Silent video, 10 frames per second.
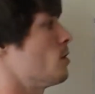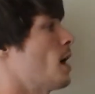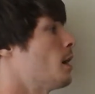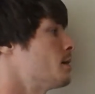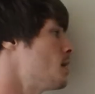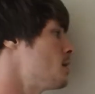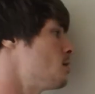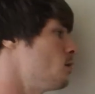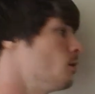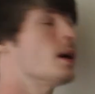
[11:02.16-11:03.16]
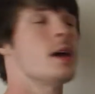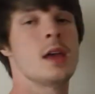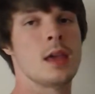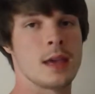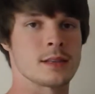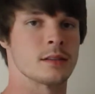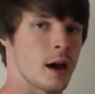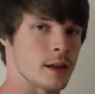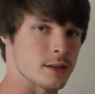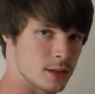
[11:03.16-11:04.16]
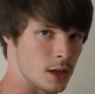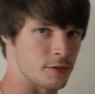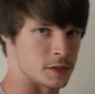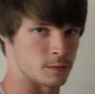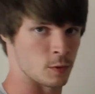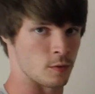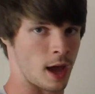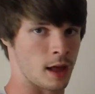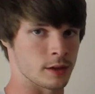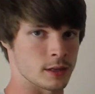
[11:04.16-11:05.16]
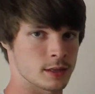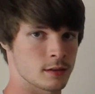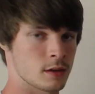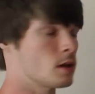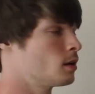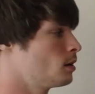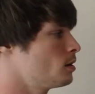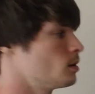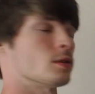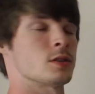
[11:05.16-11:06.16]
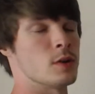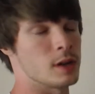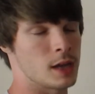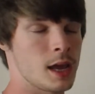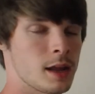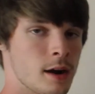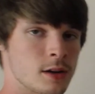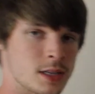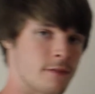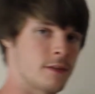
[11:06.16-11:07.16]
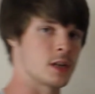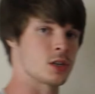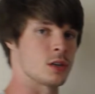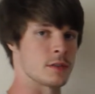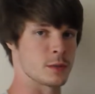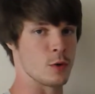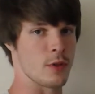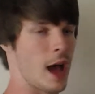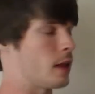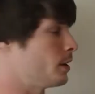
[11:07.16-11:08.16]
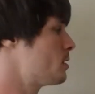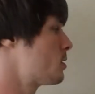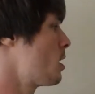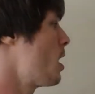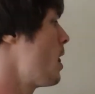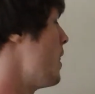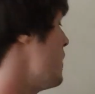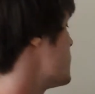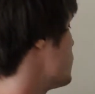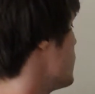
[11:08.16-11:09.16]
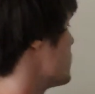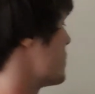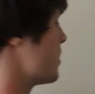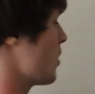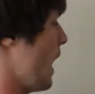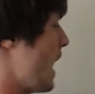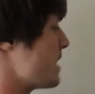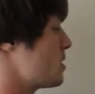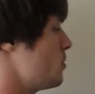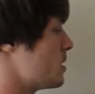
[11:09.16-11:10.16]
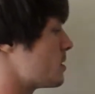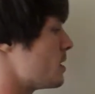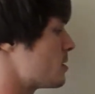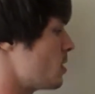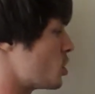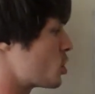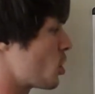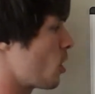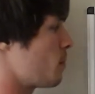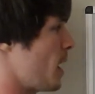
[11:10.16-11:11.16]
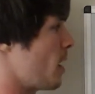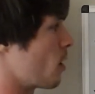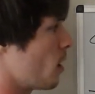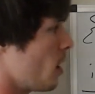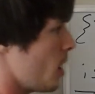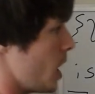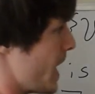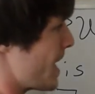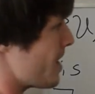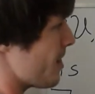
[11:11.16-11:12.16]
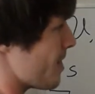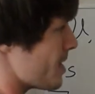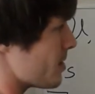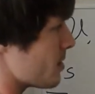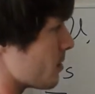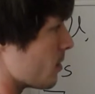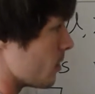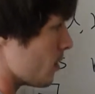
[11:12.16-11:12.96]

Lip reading: atlas A2 is not itself a smooth atlas. So negating our definition of smooth atlas, this means that there has to exist a chart pair in this